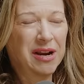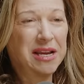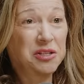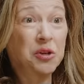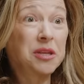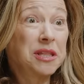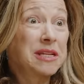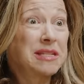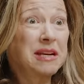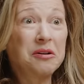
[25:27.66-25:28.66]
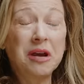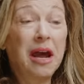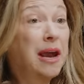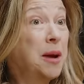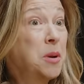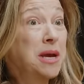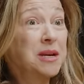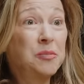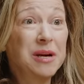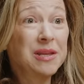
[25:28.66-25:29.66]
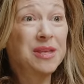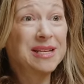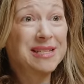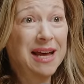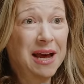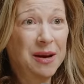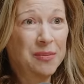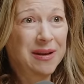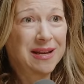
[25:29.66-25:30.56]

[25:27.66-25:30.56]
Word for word: Right? So then they say, okay, I'm not going to bring things up.